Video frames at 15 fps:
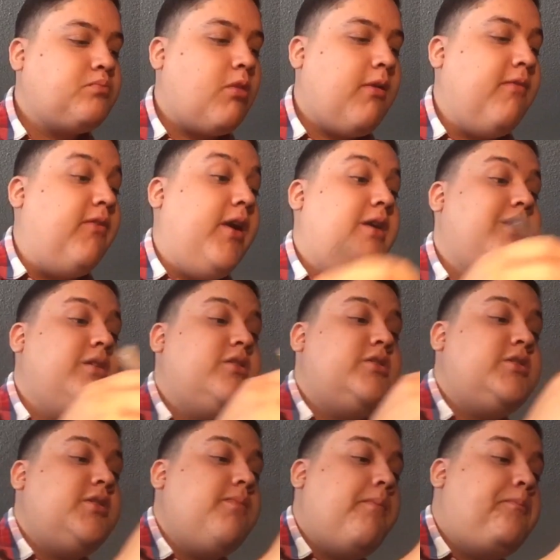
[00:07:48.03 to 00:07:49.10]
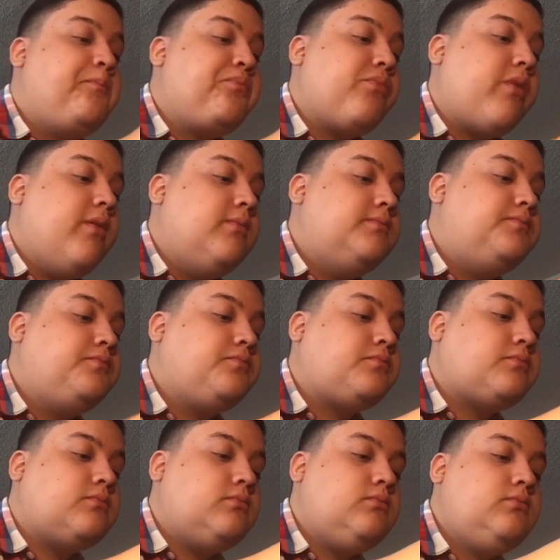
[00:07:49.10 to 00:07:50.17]
Very good.
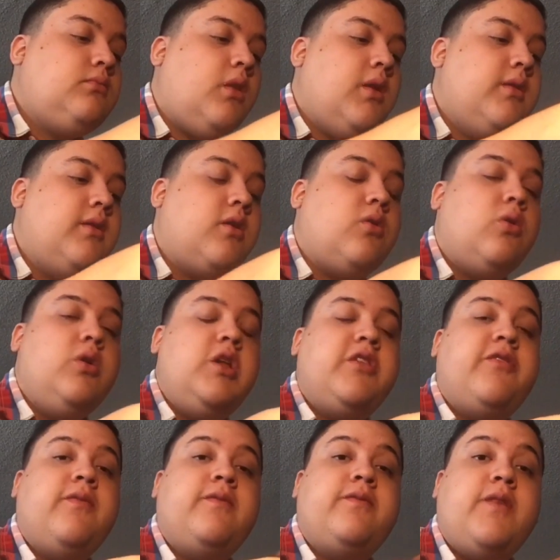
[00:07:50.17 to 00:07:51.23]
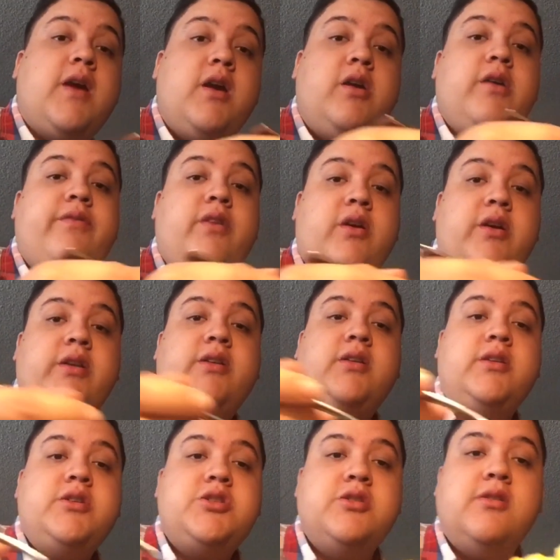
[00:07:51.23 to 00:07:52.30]
The corn is very, very
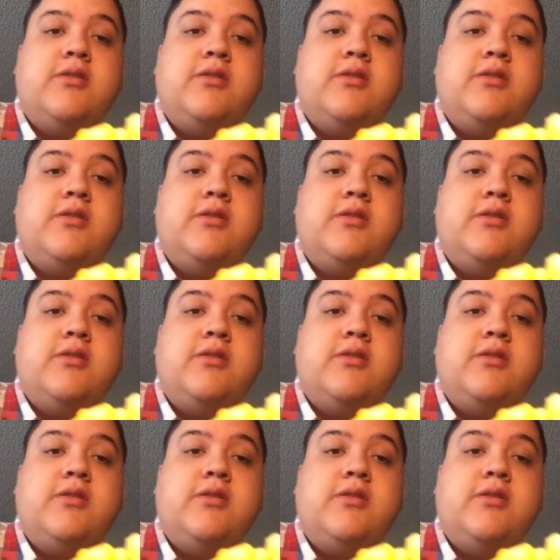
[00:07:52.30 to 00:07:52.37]
delicious.